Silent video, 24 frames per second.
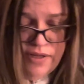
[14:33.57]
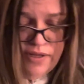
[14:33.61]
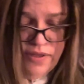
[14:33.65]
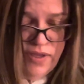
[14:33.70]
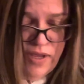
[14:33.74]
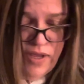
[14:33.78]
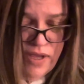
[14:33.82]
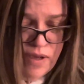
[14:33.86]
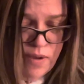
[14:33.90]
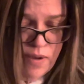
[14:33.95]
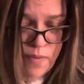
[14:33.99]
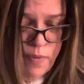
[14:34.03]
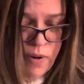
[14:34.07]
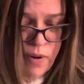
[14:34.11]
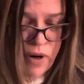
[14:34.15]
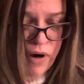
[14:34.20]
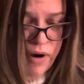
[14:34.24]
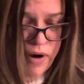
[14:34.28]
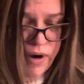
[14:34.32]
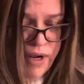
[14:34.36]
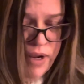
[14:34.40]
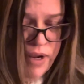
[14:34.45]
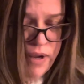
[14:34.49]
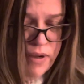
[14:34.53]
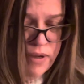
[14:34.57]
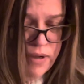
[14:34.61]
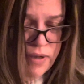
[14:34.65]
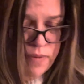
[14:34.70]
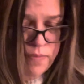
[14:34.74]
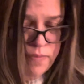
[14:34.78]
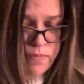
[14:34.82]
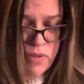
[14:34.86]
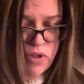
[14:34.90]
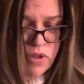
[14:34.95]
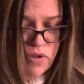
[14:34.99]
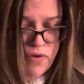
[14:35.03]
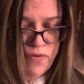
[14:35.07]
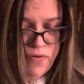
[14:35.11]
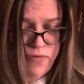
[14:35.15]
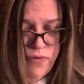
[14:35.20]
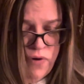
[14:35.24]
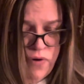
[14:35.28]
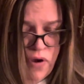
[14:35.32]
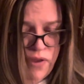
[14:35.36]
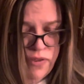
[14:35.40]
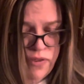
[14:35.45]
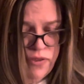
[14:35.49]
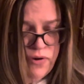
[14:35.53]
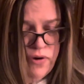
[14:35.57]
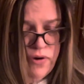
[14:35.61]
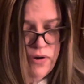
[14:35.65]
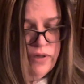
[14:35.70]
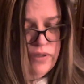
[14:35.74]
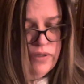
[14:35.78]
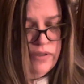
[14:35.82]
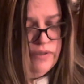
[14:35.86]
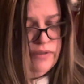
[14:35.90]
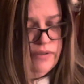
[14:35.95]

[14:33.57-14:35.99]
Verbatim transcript: the Apari Milk Frother,